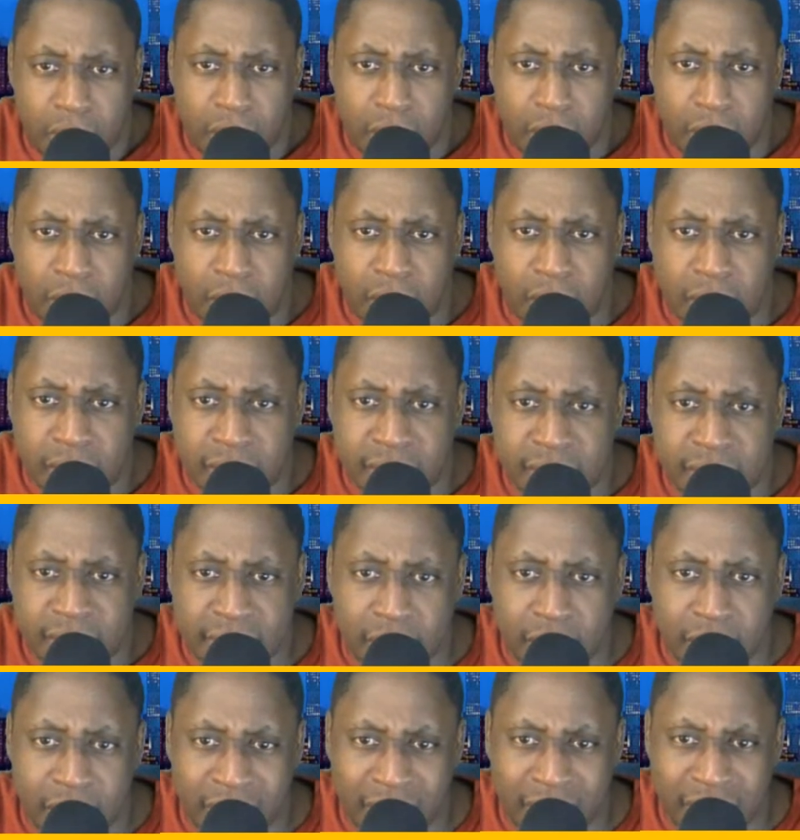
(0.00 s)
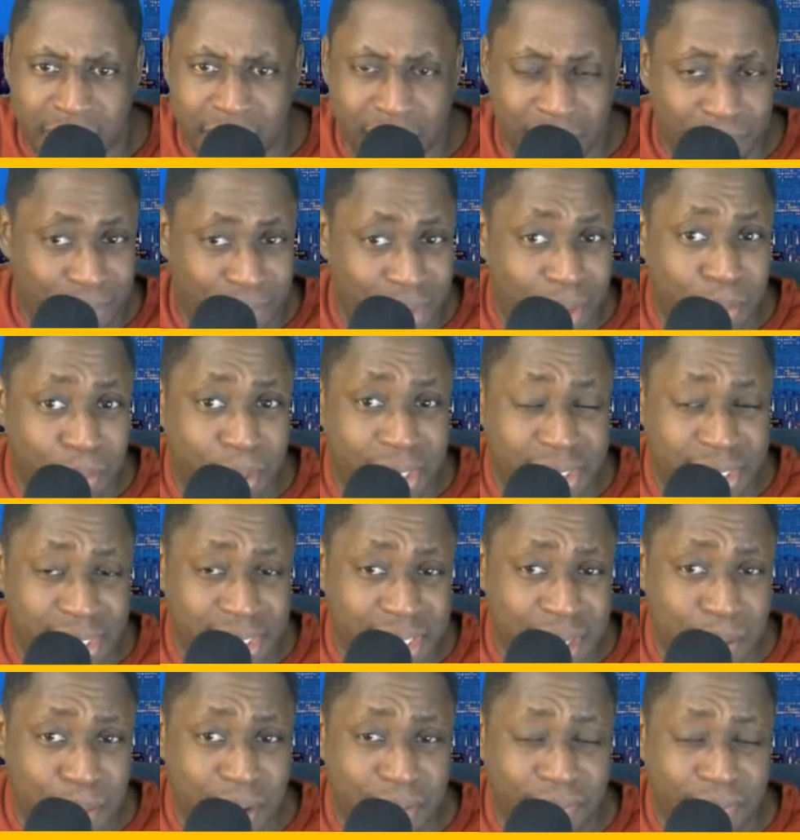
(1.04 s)
Uh, sell it. I'm guessing he's
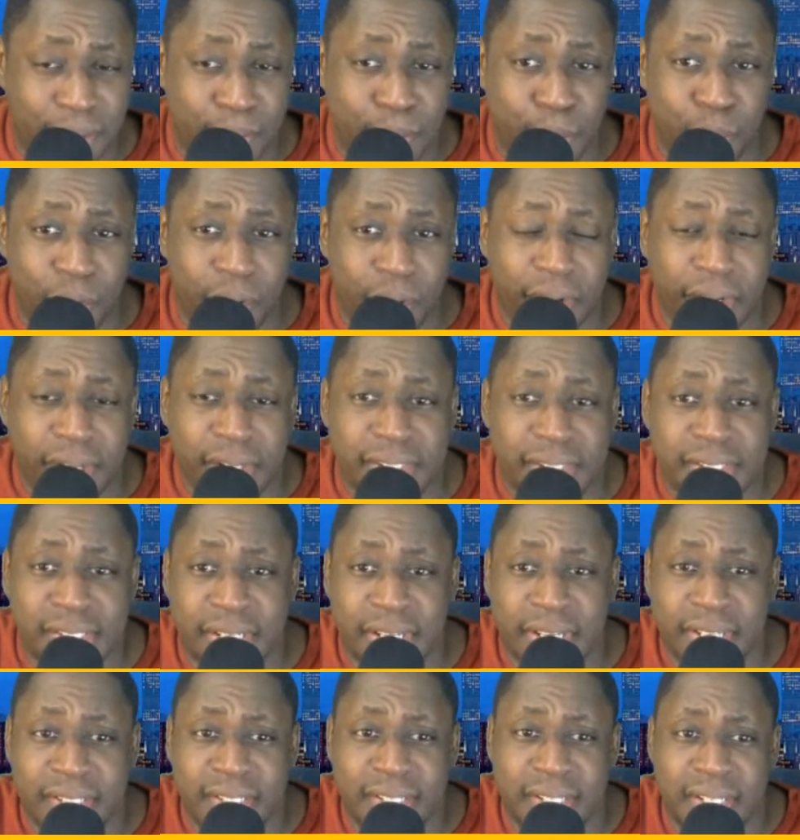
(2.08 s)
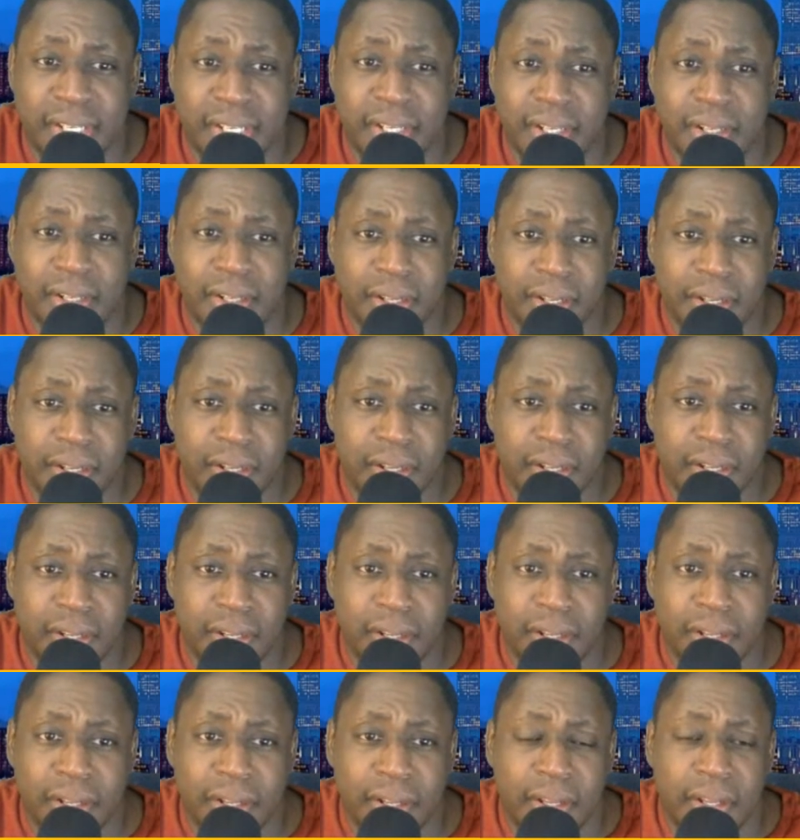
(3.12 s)
talking about February. CST
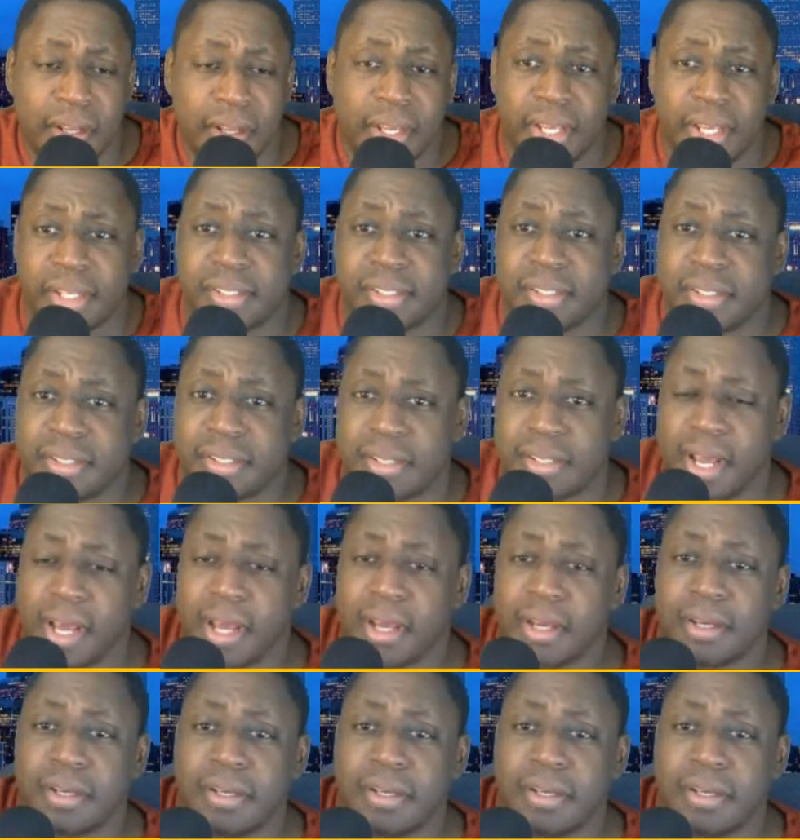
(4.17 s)
is the stock.